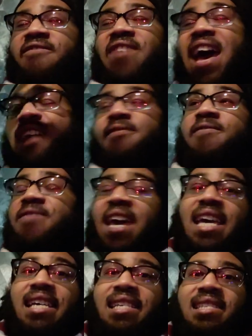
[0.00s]
the fat
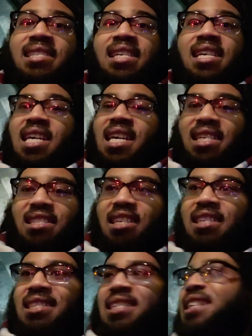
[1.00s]
face,
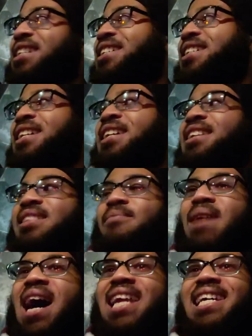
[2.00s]
just like. The
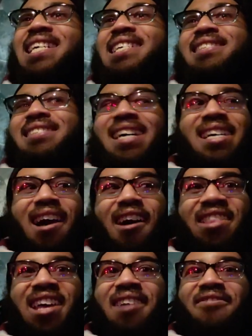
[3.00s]
body is like,
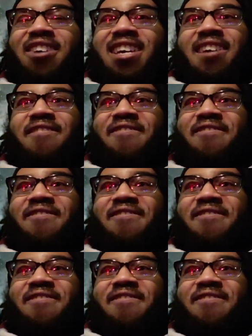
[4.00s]
all that fucking